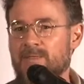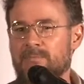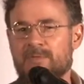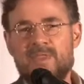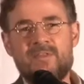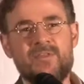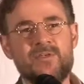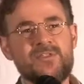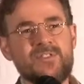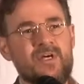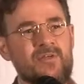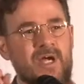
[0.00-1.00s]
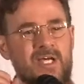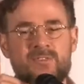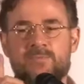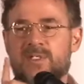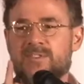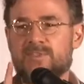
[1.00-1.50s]
But then there's the other
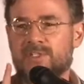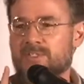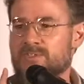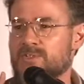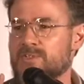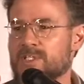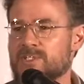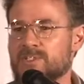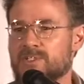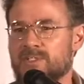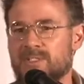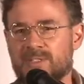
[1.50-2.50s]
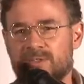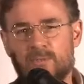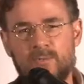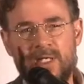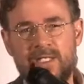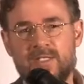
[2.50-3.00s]
aspects of Allah's creation the
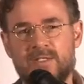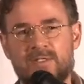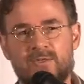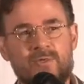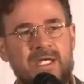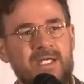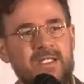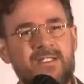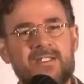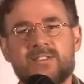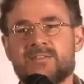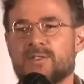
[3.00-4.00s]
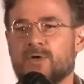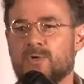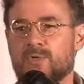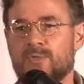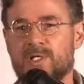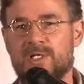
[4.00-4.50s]
wind and the rain and the
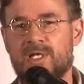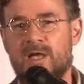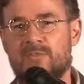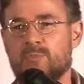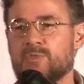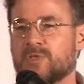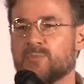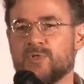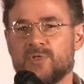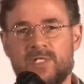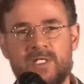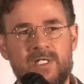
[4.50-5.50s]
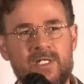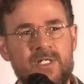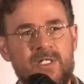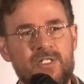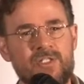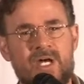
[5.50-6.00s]
snow and the people.
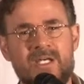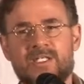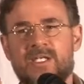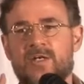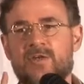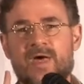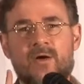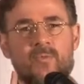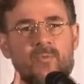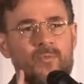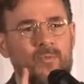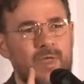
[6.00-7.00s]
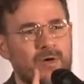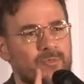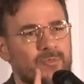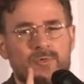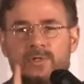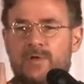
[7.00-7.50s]
Try and carry that, that
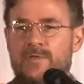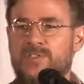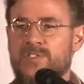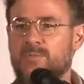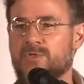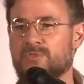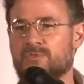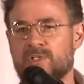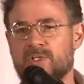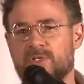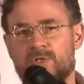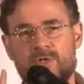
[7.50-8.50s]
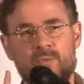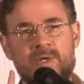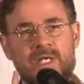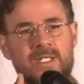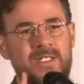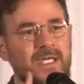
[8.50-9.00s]
ruler on the tip of your finger on a
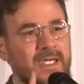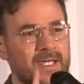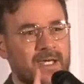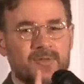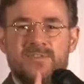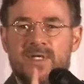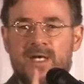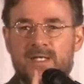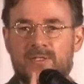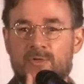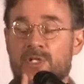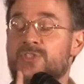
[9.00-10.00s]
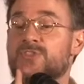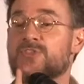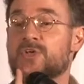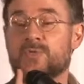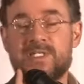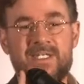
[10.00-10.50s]
windy day outside, or on a
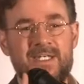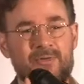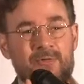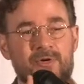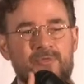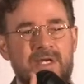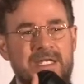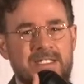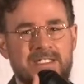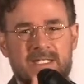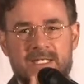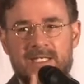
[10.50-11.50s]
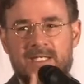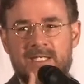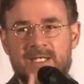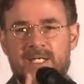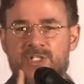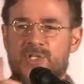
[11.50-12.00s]
snowy day, or on a rainy day.
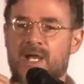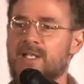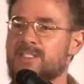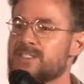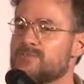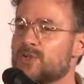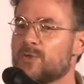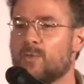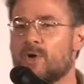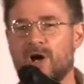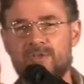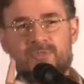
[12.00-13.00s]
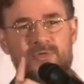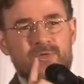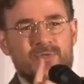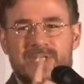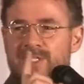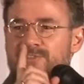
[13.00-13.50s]
Try and see if you can walk
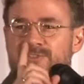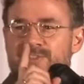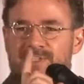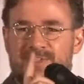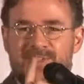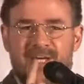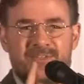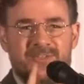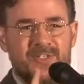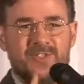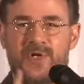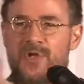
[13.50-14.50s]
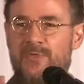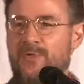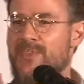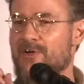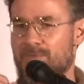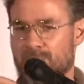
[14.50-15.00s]
through the Eaton Center in downtown Toronto with
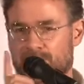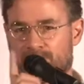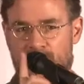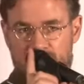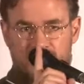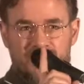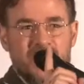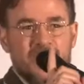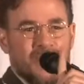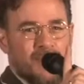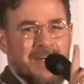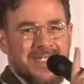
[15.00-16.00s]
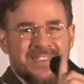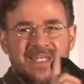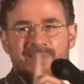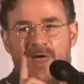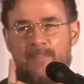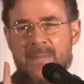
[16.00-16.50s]
that ruler on your finger and
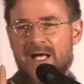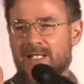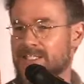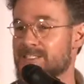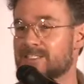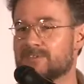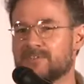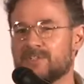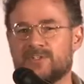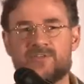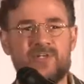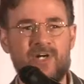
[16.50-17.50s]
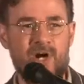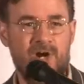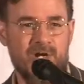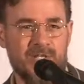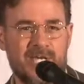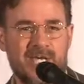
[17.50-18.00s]
maintain that balance. It's very, very
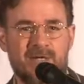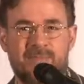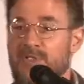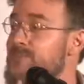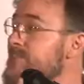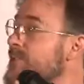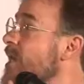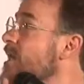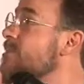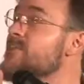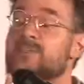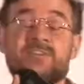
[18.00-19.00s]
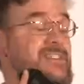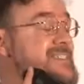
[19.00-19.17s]
hard because there's a lot of things to